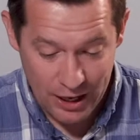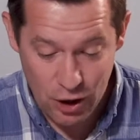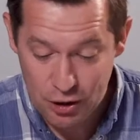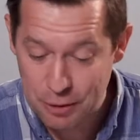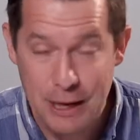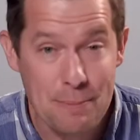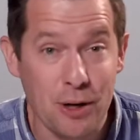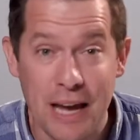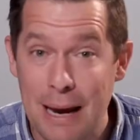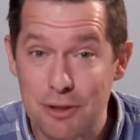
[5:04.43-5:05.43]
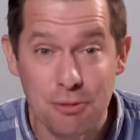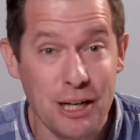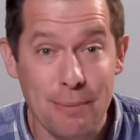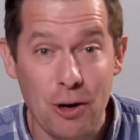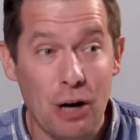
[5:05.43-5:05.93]
and all the people came to
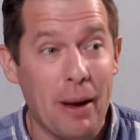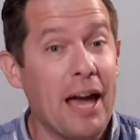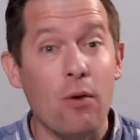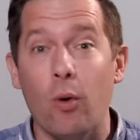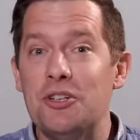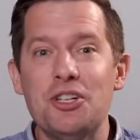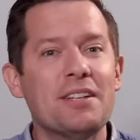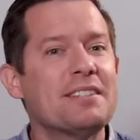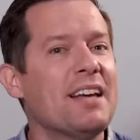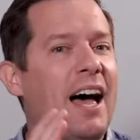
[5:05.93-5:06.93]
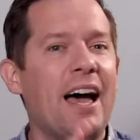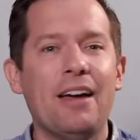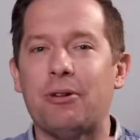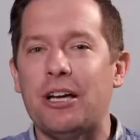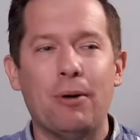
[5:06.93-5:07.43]
Rehoboam. Hey, what'd you
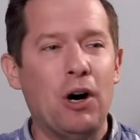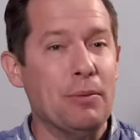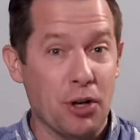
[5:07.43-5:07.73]
decide, Rehoboam?